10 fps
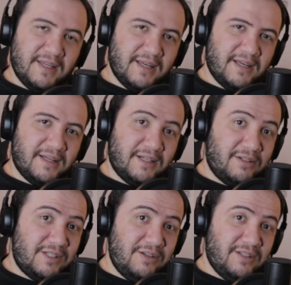and I'll
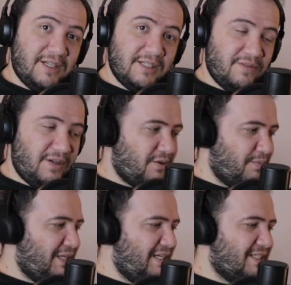see you in the next video.
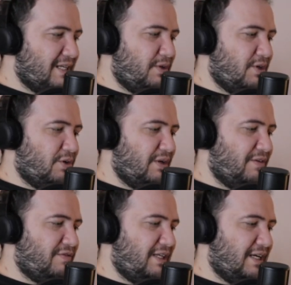Please let me know
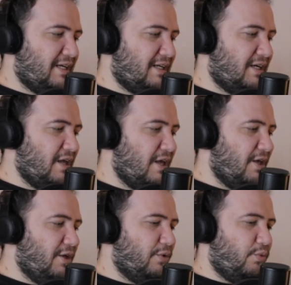if Deanna
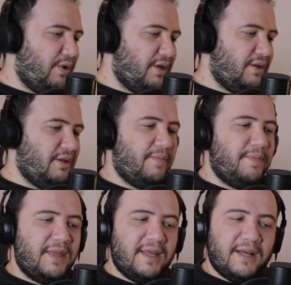will
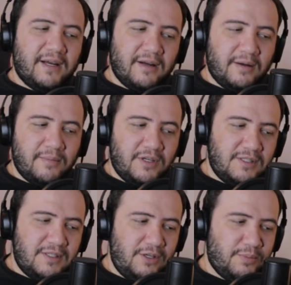
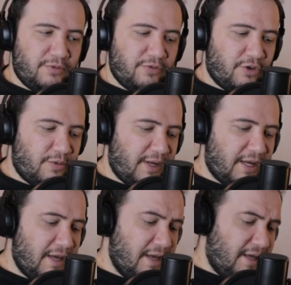continue
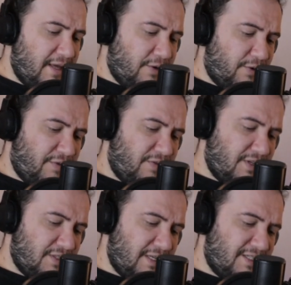performing, or if
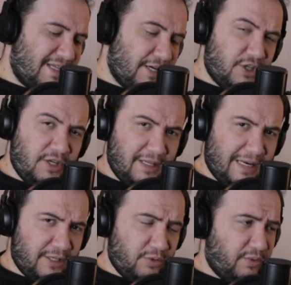this is actually the
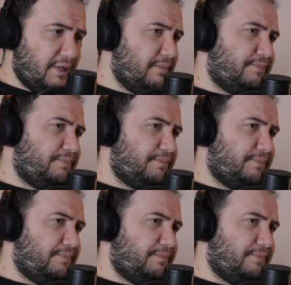last one.